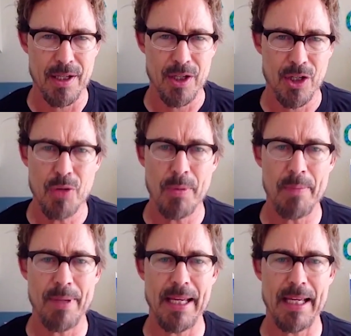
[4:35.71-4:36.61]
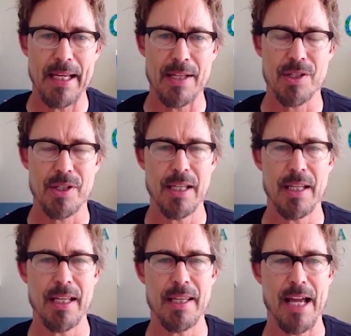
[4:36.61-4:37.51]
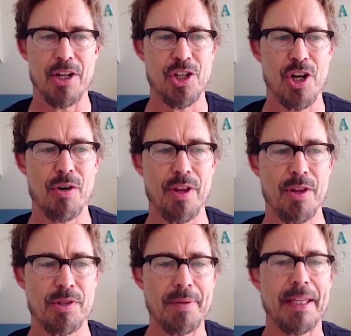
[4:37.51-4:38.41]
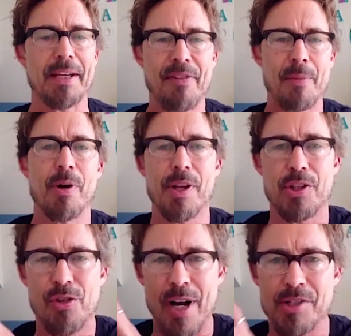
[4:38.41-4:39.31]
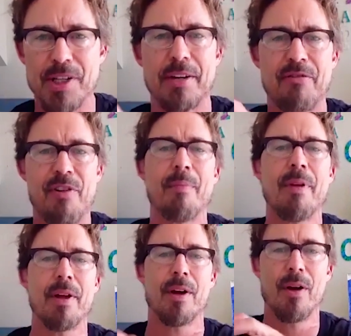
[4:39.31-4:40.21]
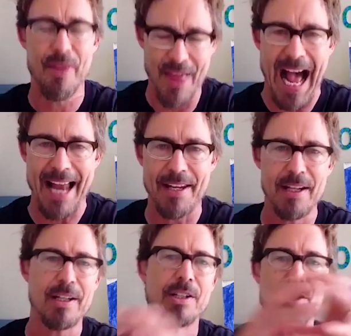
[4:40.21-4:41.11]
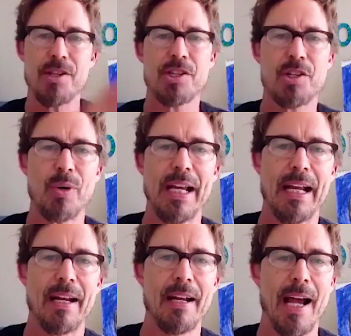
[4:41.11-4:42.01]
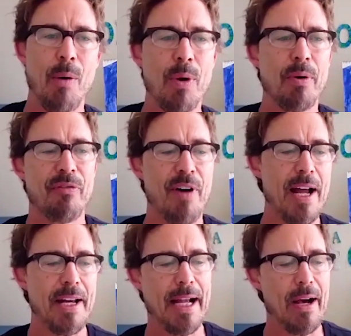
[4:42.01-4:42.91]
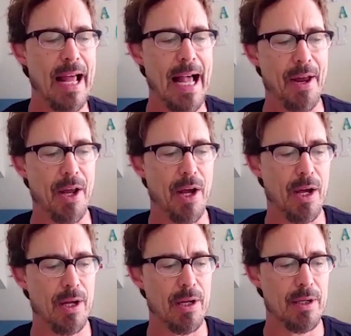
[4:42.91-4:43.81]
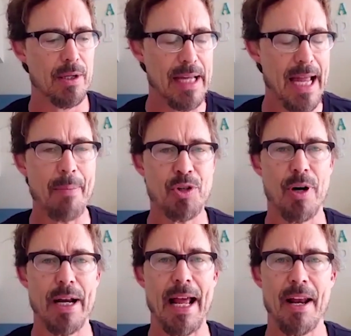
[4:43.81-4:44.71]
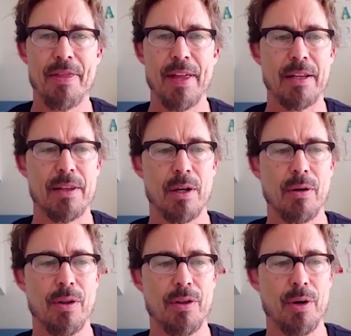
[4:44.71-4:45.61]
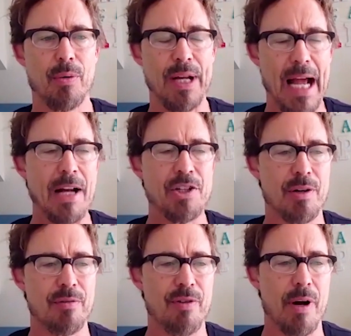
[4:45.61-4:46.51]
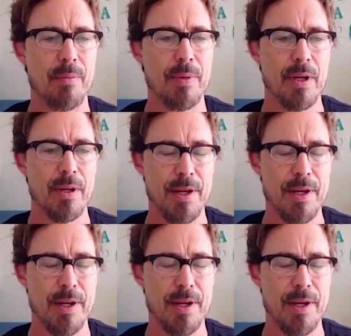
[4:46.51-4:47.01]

human beings in, in that show that there was something ephemeral that translated from that to the screen, and we were finding out how to capture it. And I think the the reaction from the